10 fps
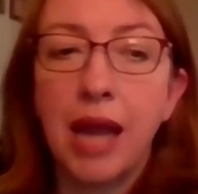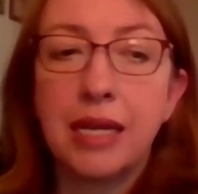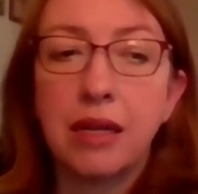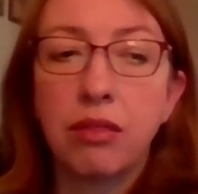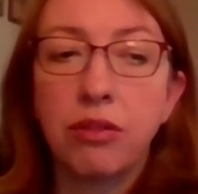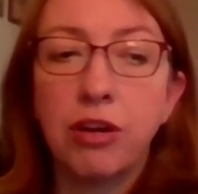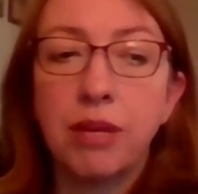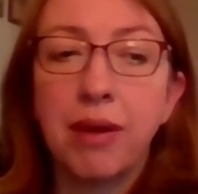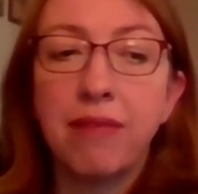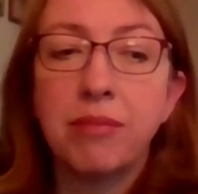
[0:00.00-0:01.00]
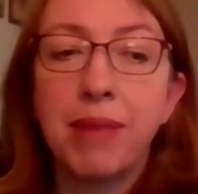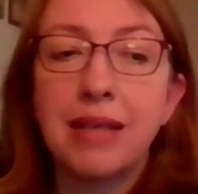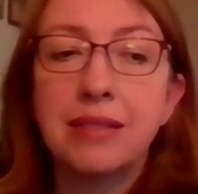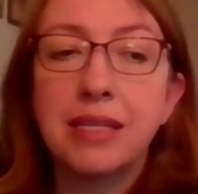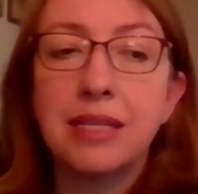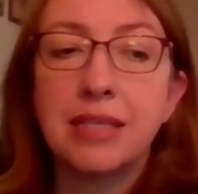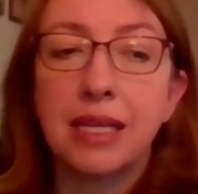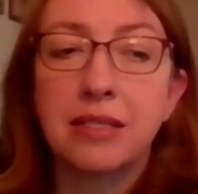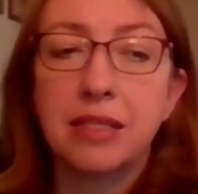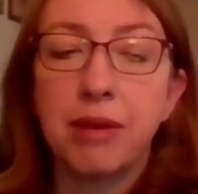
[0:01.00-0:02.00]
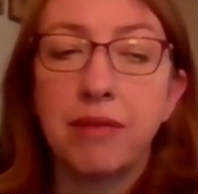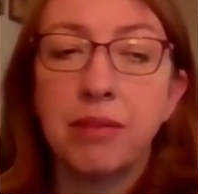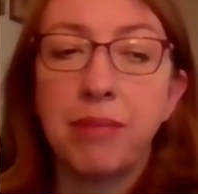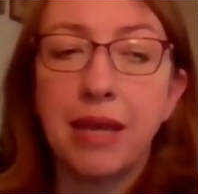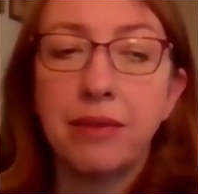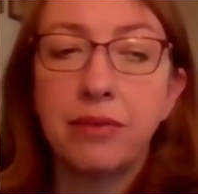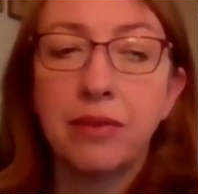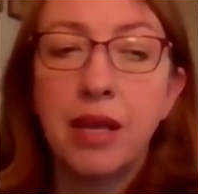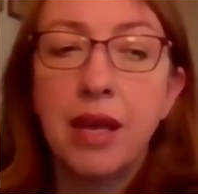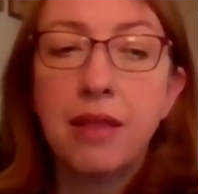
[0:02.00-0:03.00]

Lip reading: I need a third above the bass and a sixth above the bass.